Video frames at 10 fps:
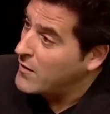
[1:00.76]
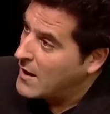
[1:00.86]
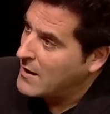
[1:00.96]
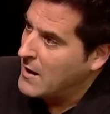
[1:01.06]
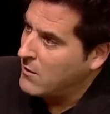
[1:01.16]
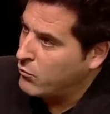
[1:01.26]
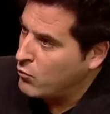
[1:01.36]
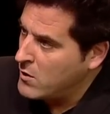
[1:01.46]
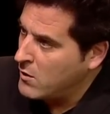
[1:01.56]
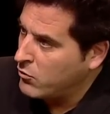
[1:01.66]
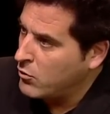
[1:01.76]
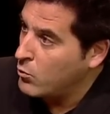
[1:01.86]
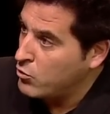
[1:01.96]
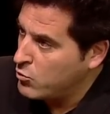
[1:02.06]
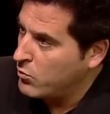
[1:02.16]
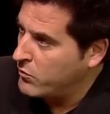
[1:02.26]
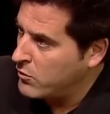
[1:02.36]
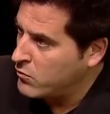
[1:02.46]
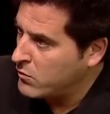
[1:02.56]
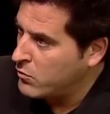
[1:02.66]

that case 3 years ago when she was District